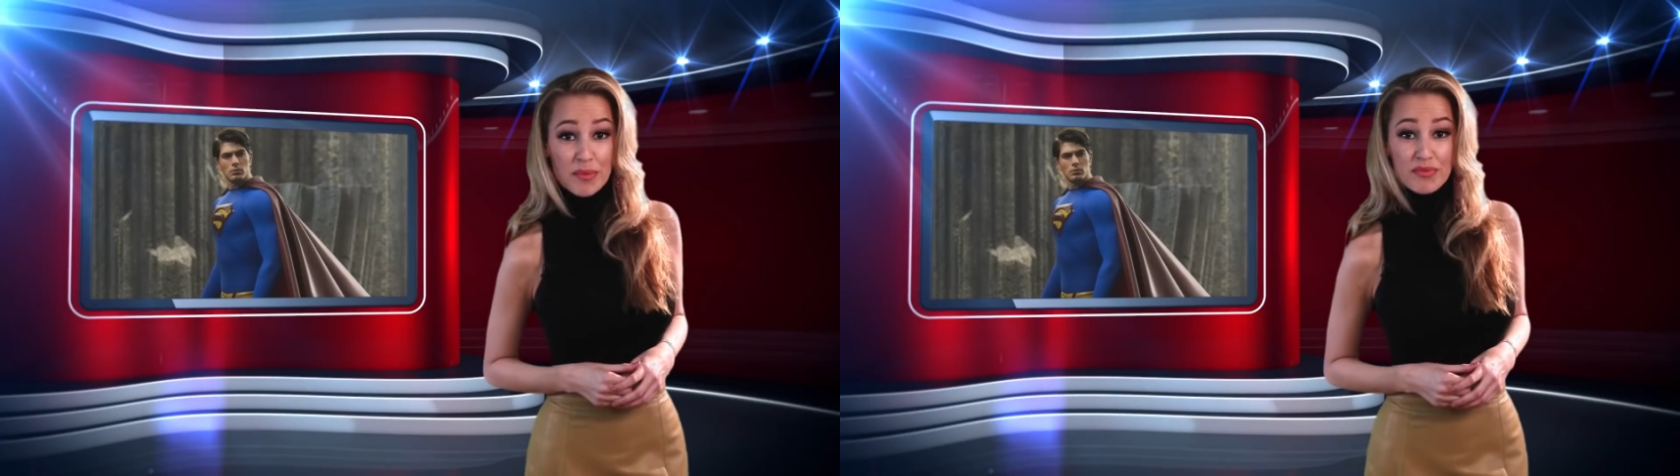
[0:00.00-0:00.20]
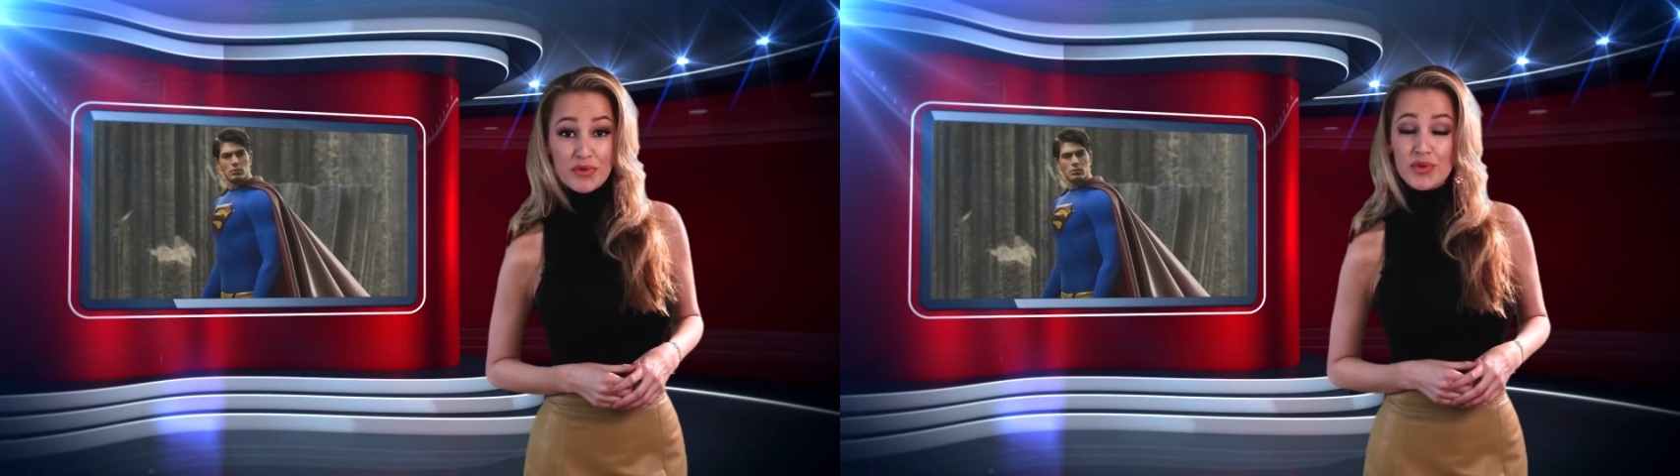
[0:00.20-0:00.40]

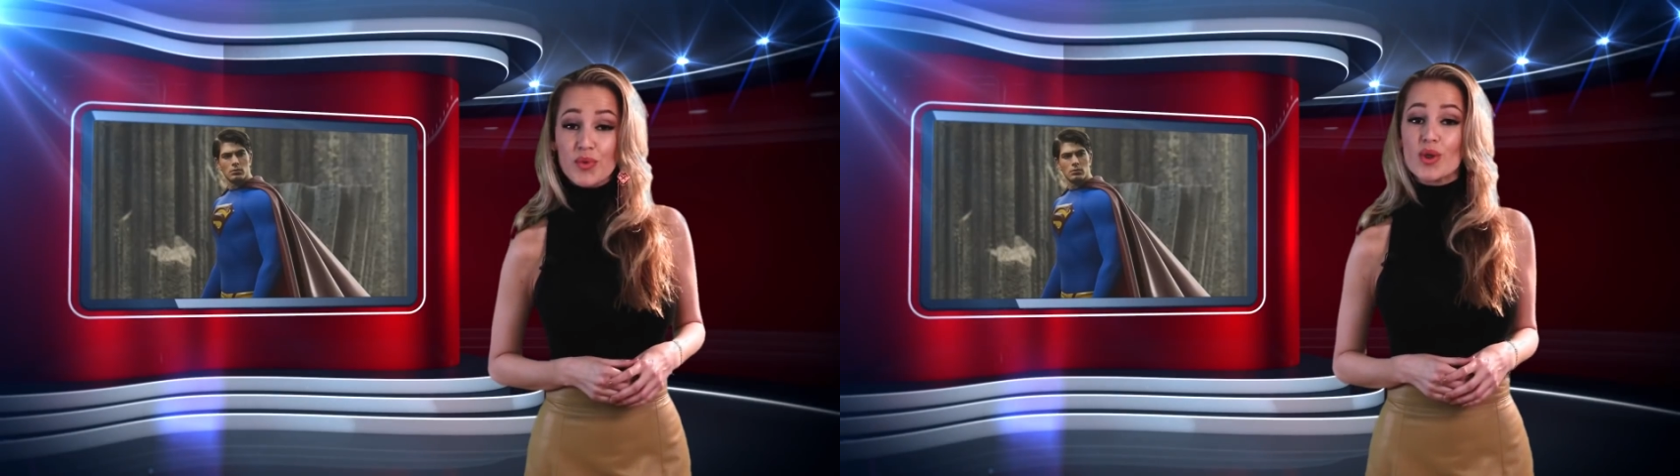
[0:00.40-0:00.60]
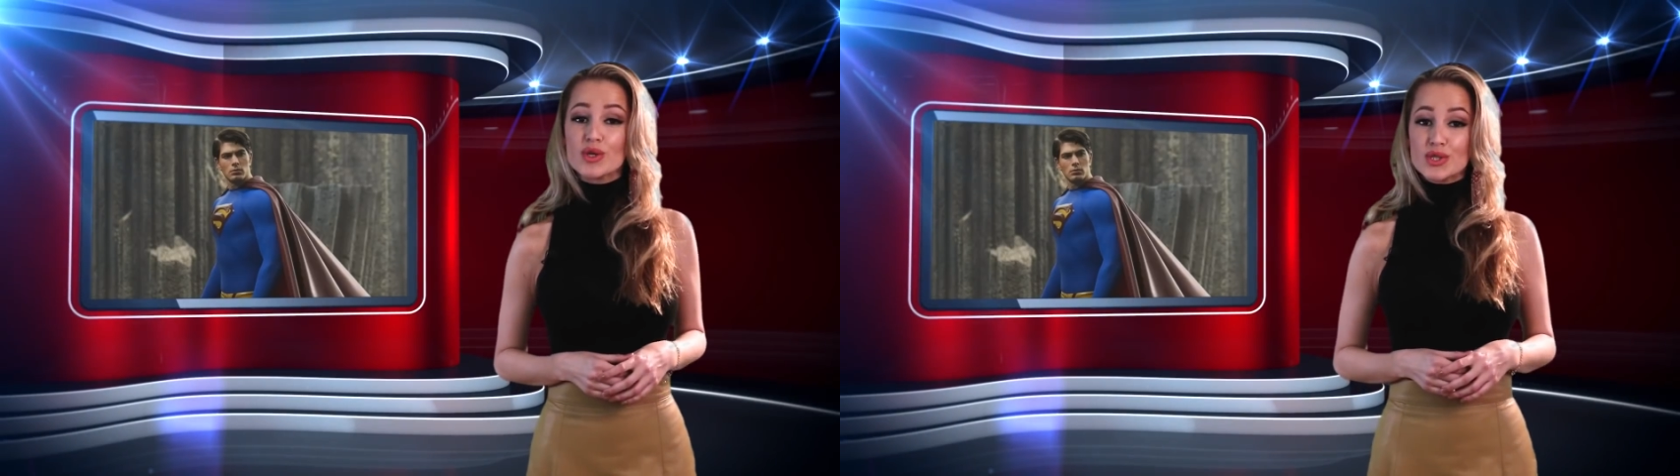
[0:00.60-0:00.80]
up for
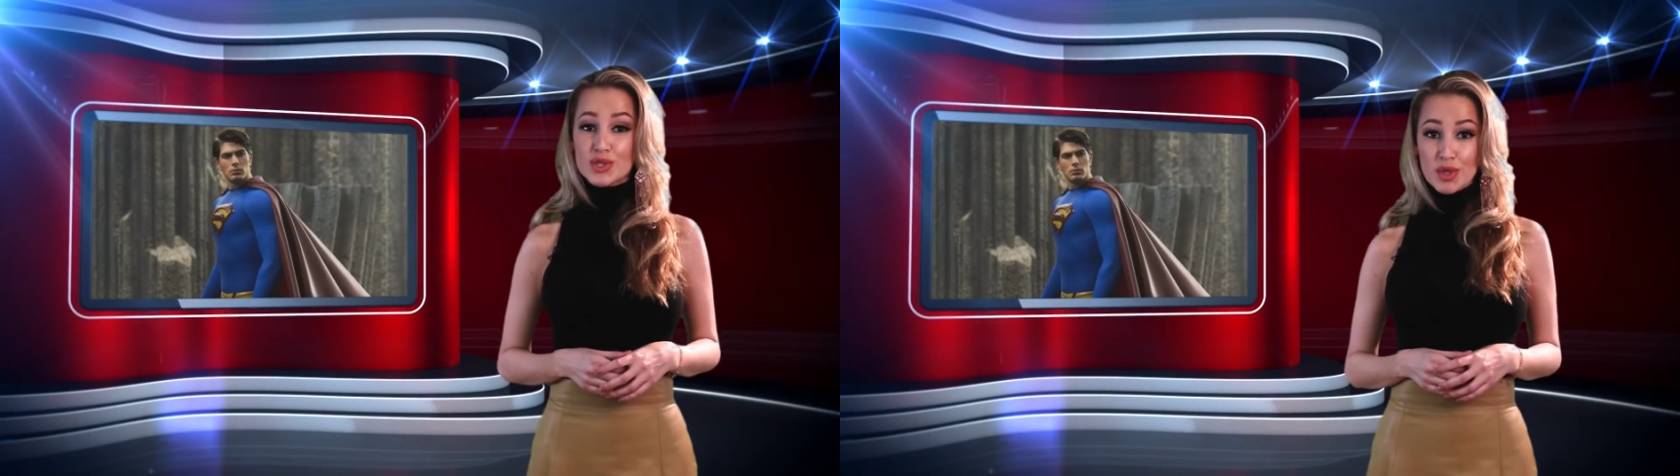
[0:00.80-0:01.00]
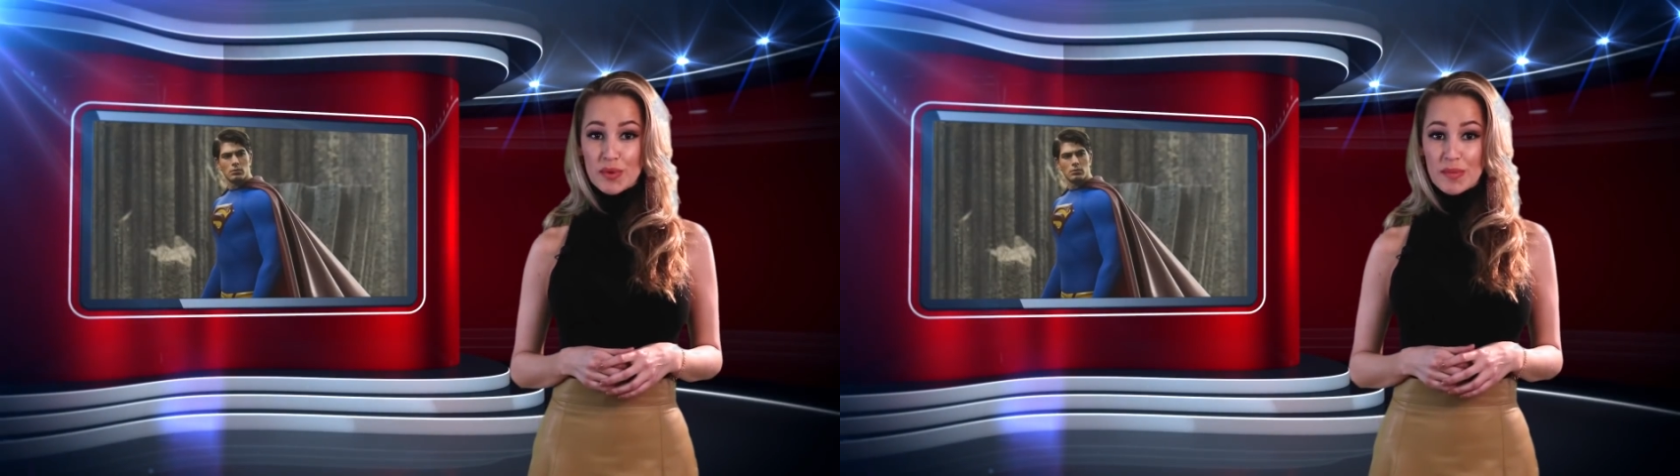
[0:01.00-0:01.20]
the role of
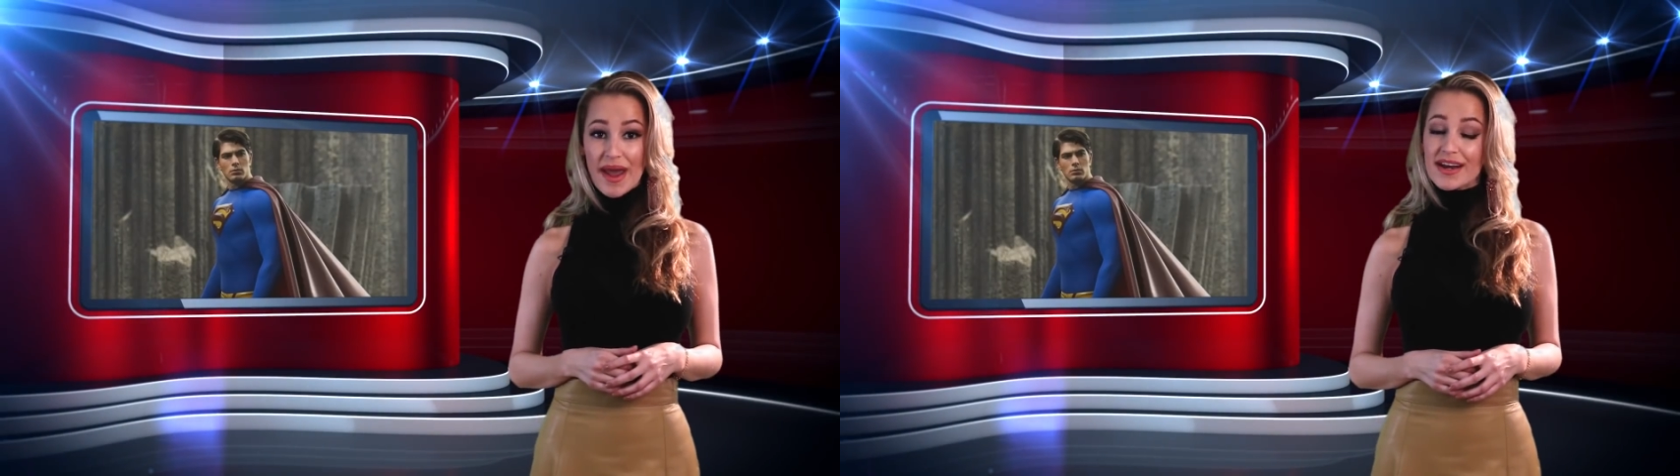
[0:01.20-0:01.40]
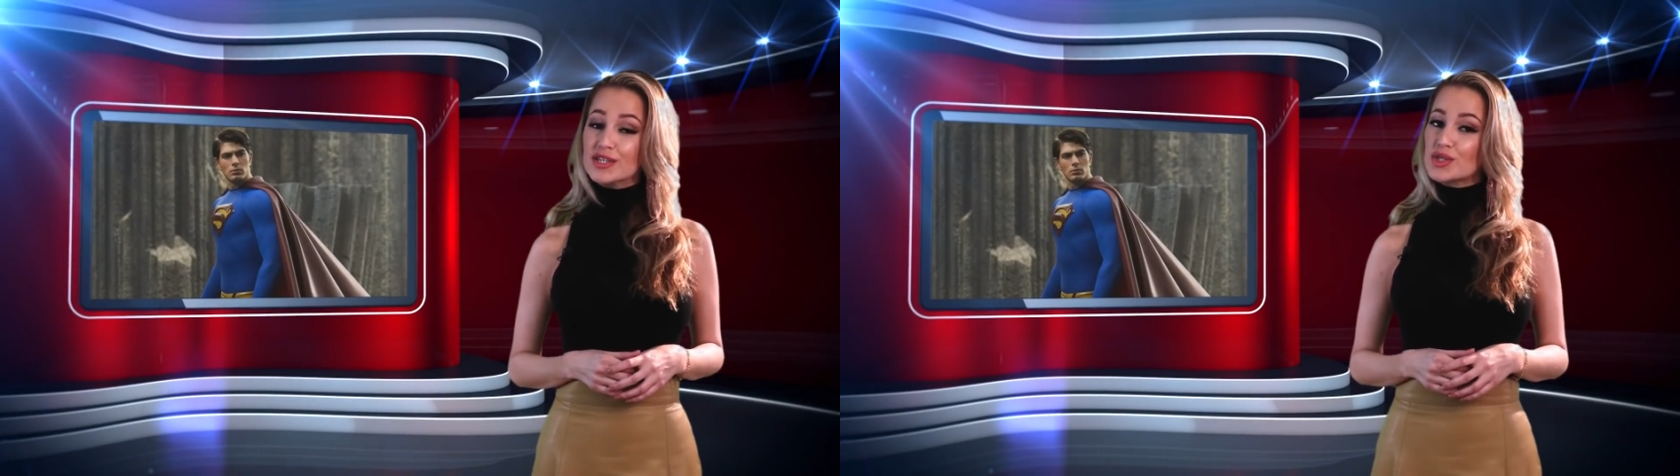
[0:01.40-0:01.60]
Superman